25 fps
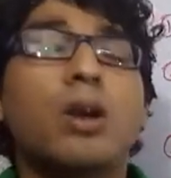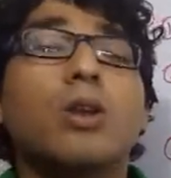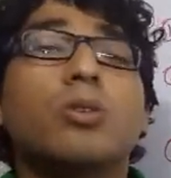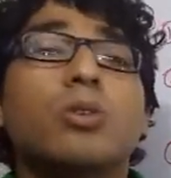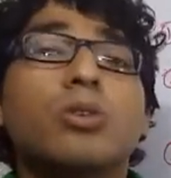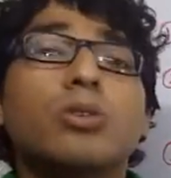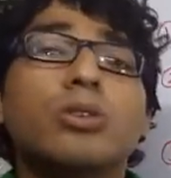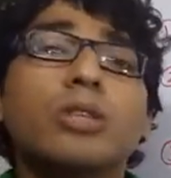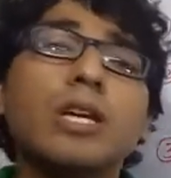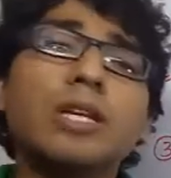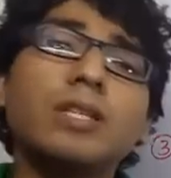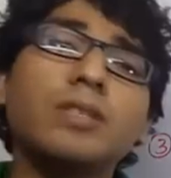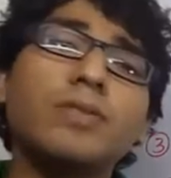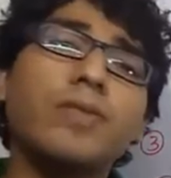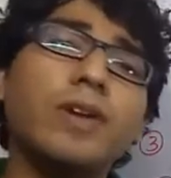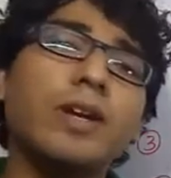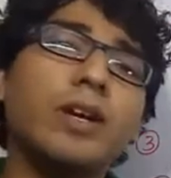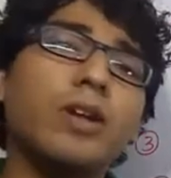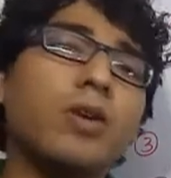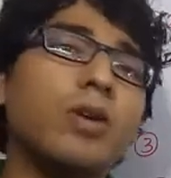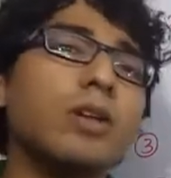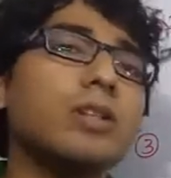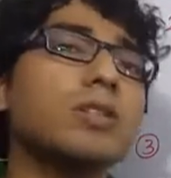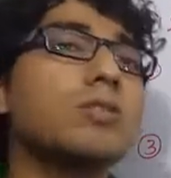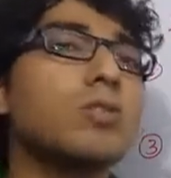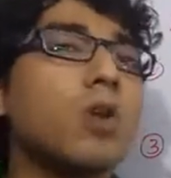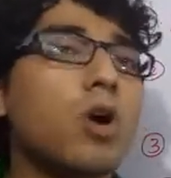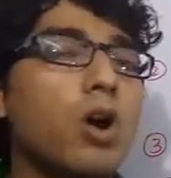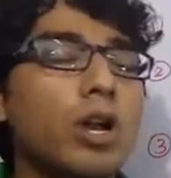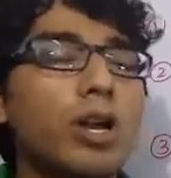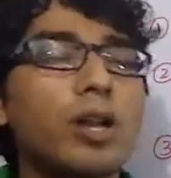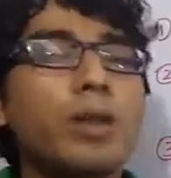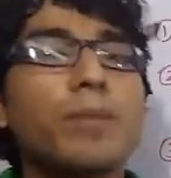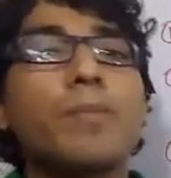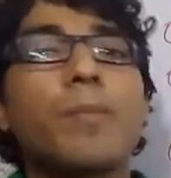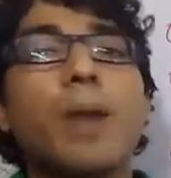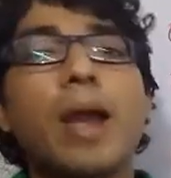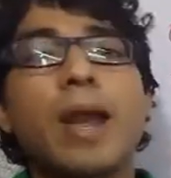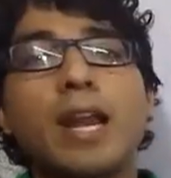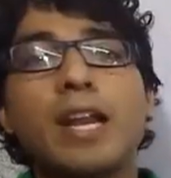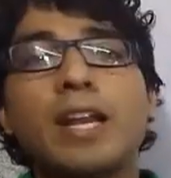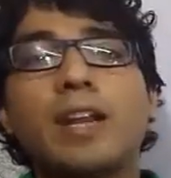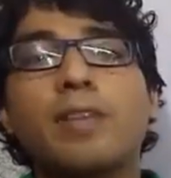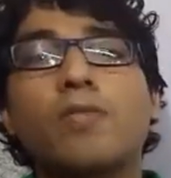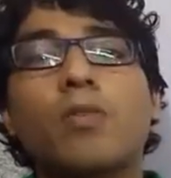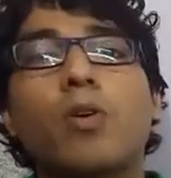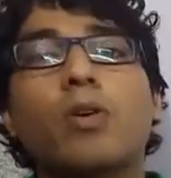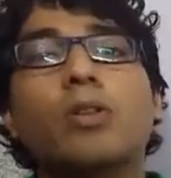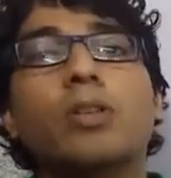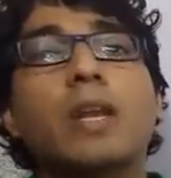So this video is not
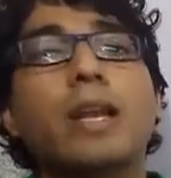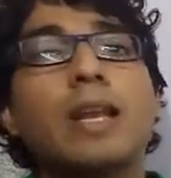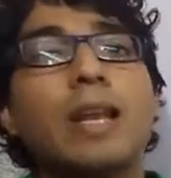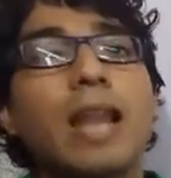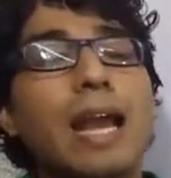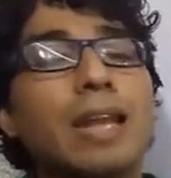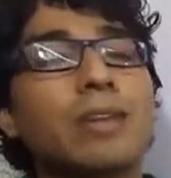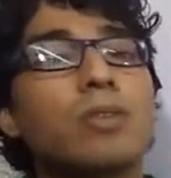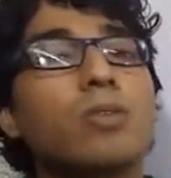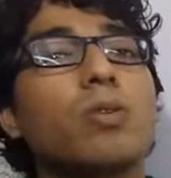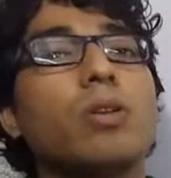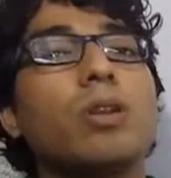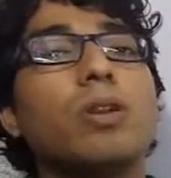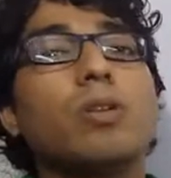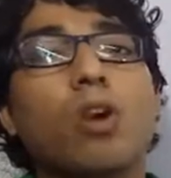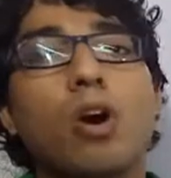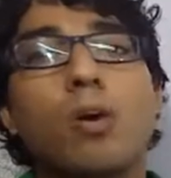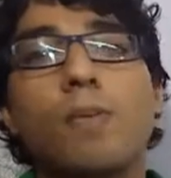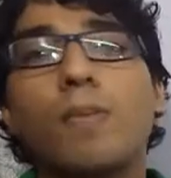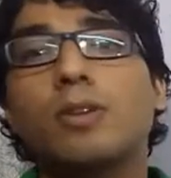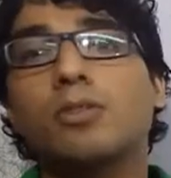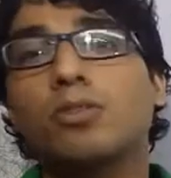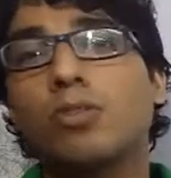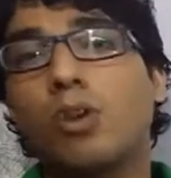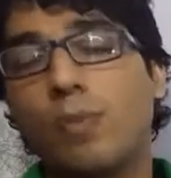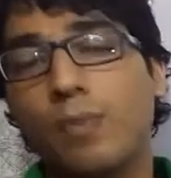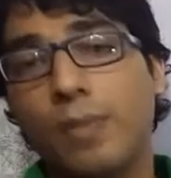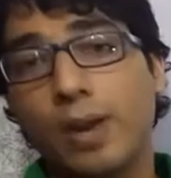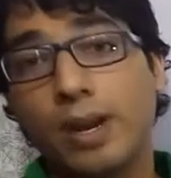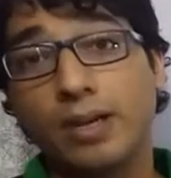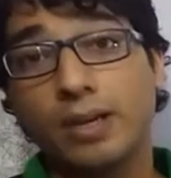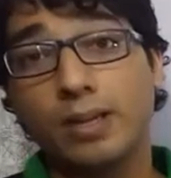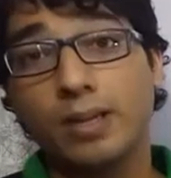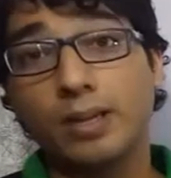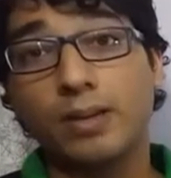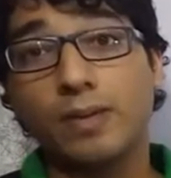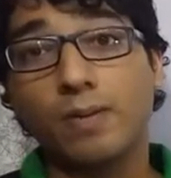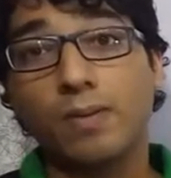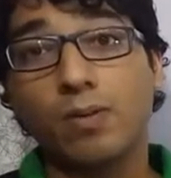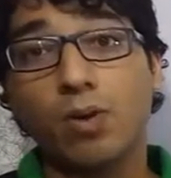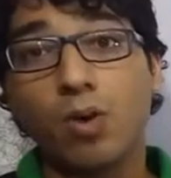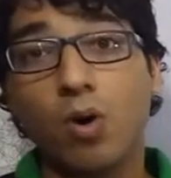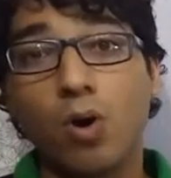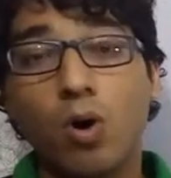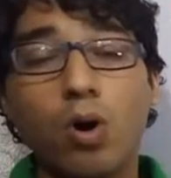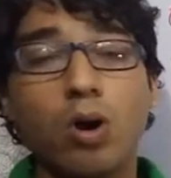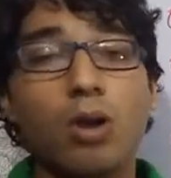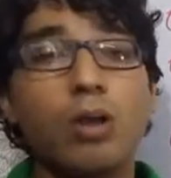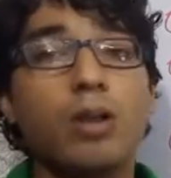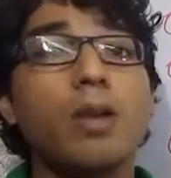meant for the electronic commerce operator
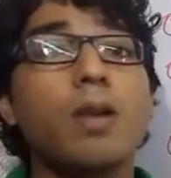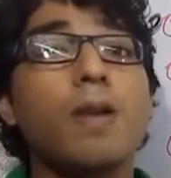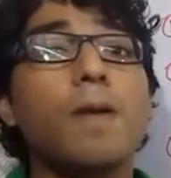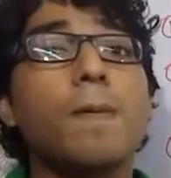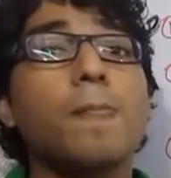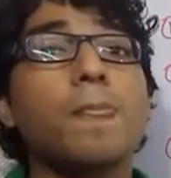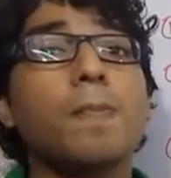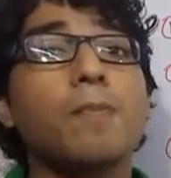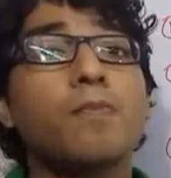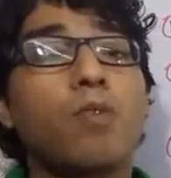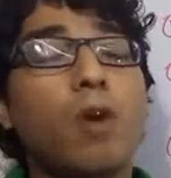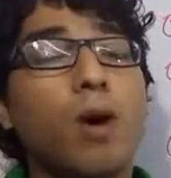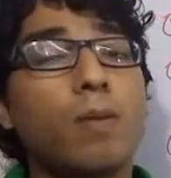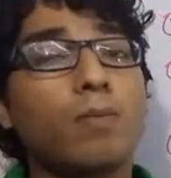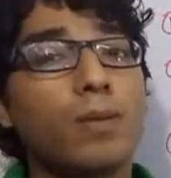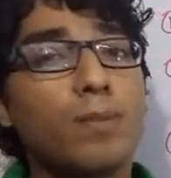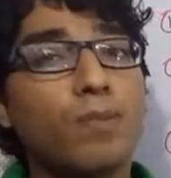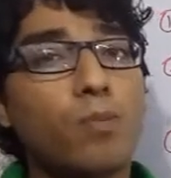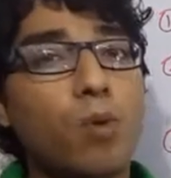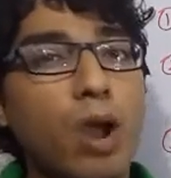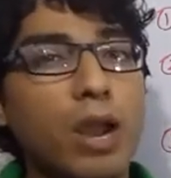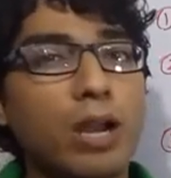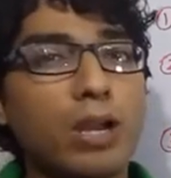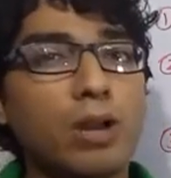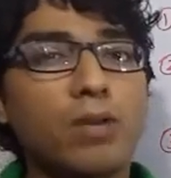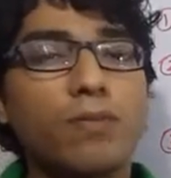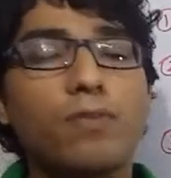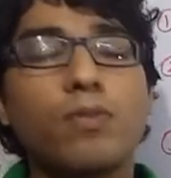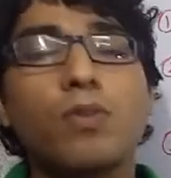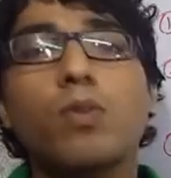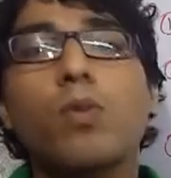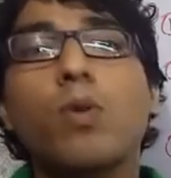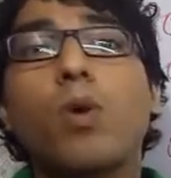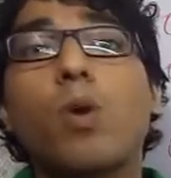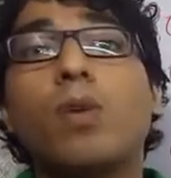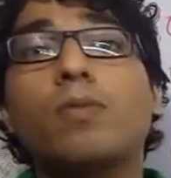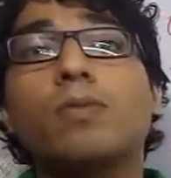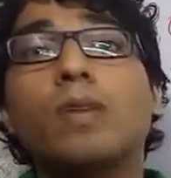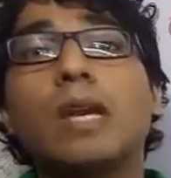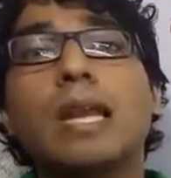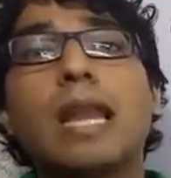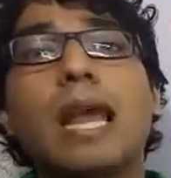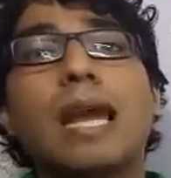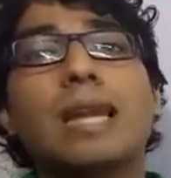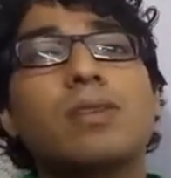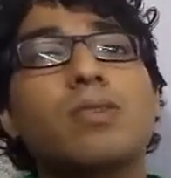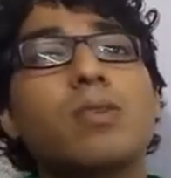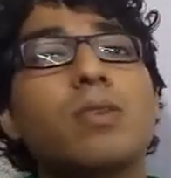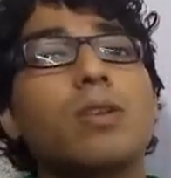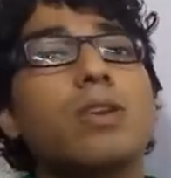or from the point of view of the
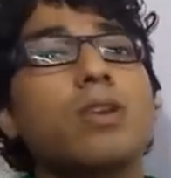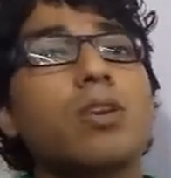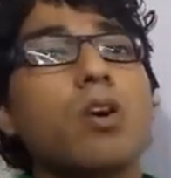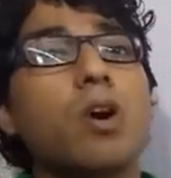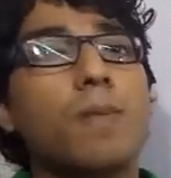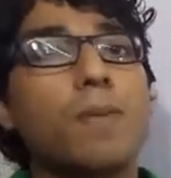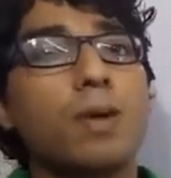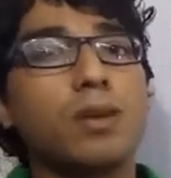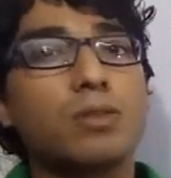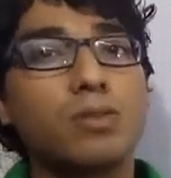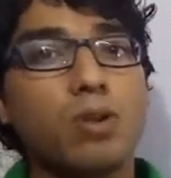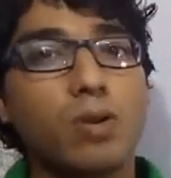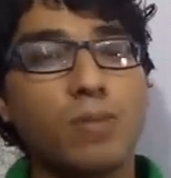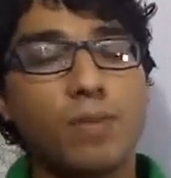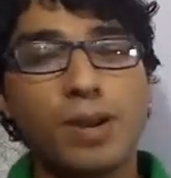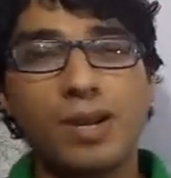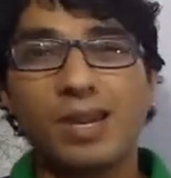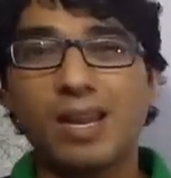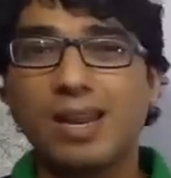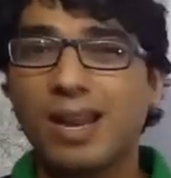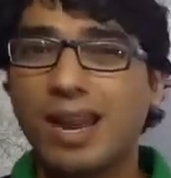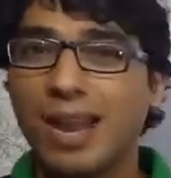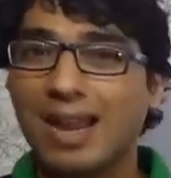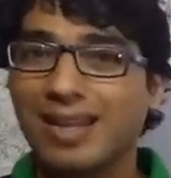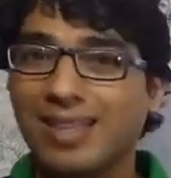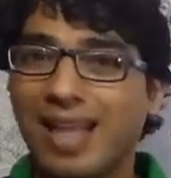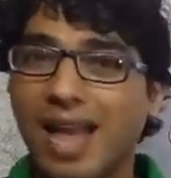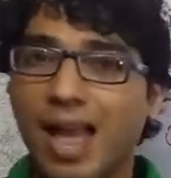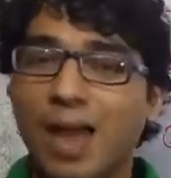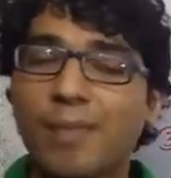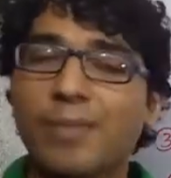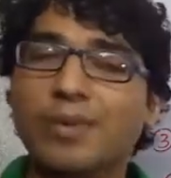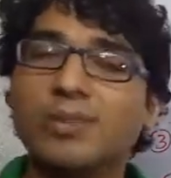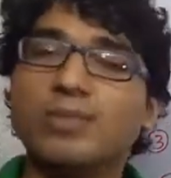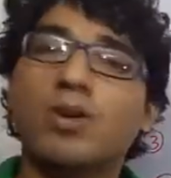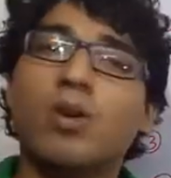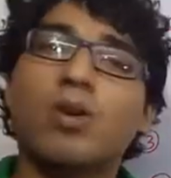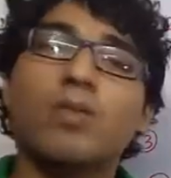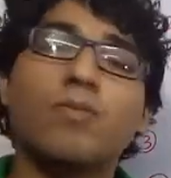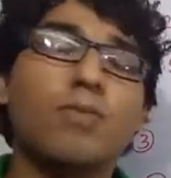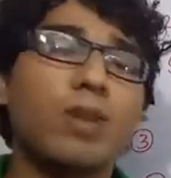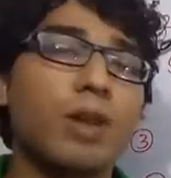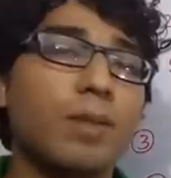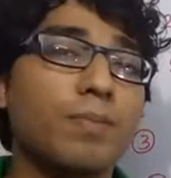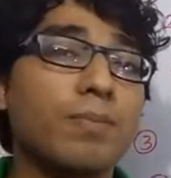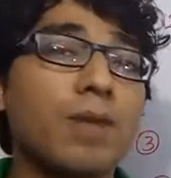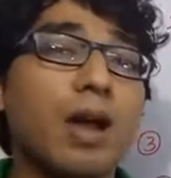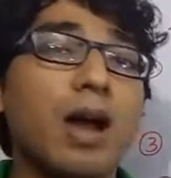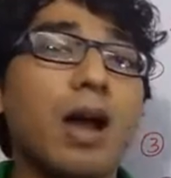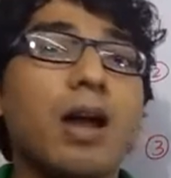electronic commerce operator like the Amazon,
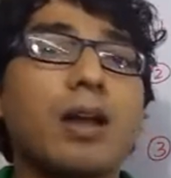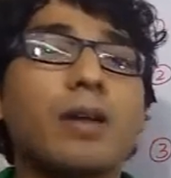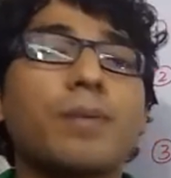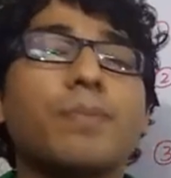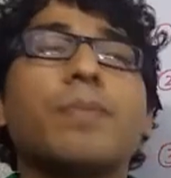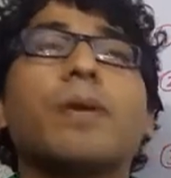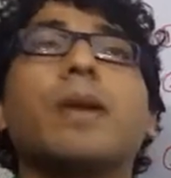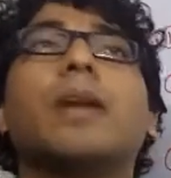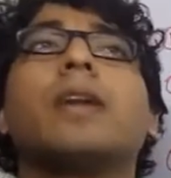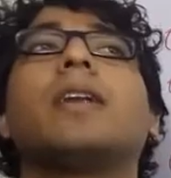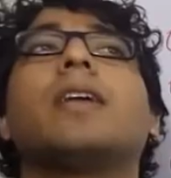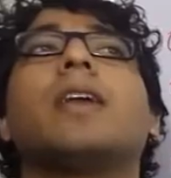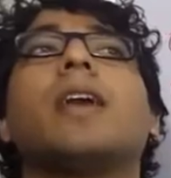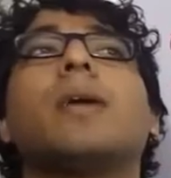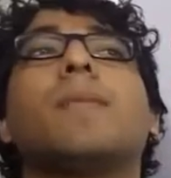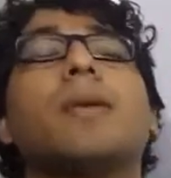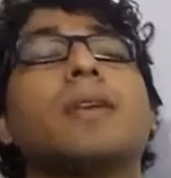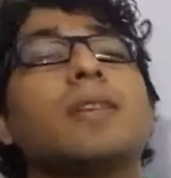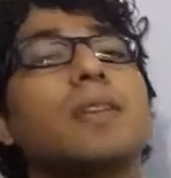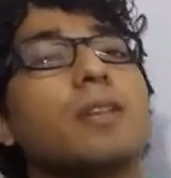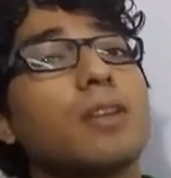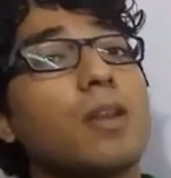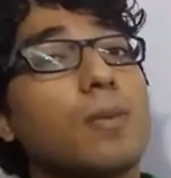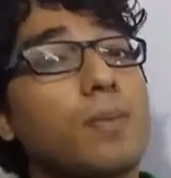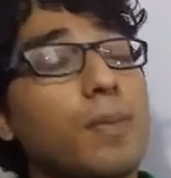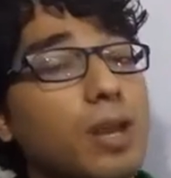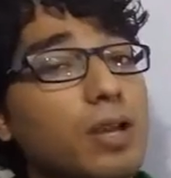Flipkart, Paytm, etc.